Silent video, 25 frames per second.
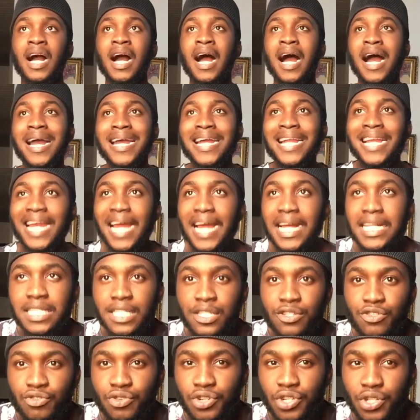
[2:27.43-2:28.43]
I like
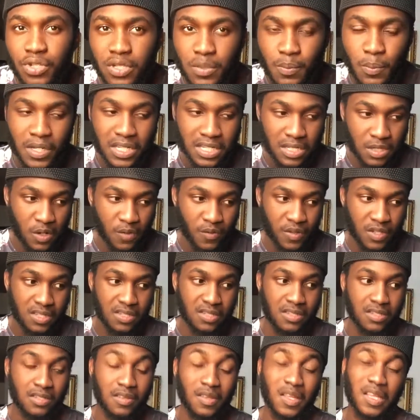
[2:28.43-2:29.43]
to introduce myself
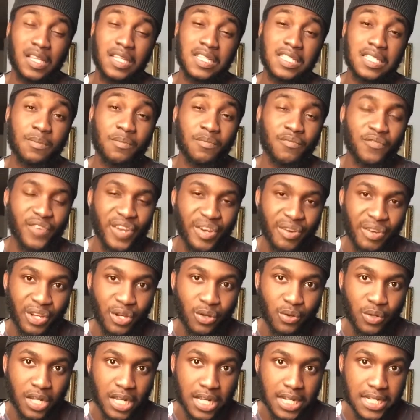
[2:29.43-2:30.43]
as the things I'm very
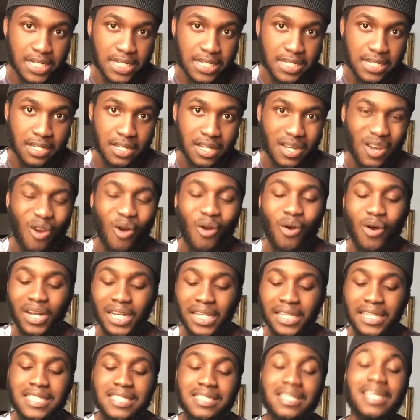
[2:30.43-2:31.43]
good at or
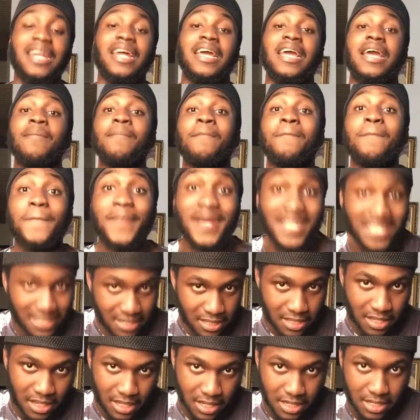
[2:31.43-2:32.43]
the things that I am
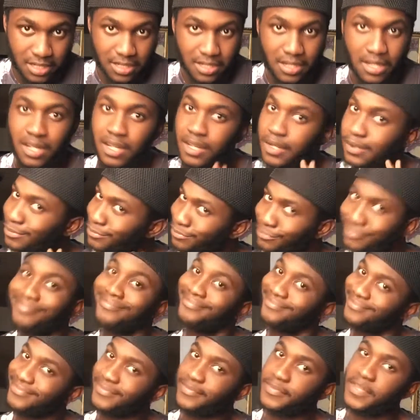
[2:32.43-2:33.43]
best at.
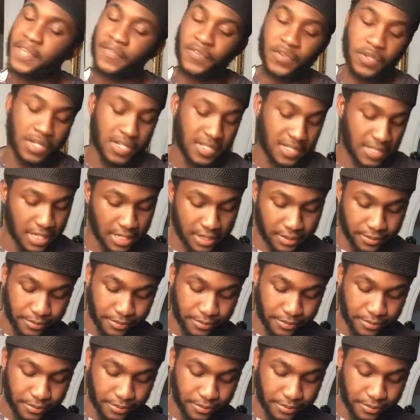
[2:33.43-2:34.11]
If you understand.